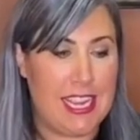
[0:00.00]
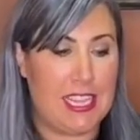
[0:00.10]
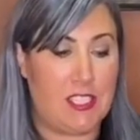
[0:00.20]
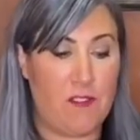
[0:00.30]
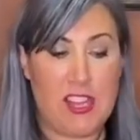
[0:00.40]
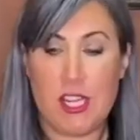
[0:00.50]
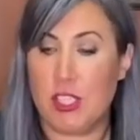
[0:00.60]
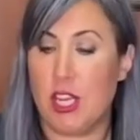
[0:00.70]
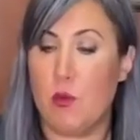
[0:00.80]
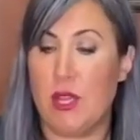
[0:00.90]
is
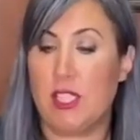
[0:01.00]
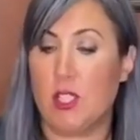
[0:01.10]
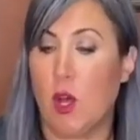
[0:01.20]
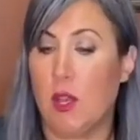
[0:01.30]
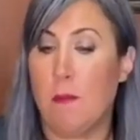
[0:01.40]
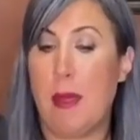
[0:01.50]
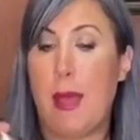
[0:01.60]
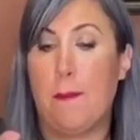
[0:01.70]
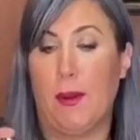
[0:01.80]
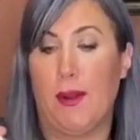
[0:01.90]
finish it with salt and
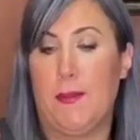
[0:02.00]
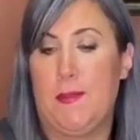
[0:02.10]
pepper.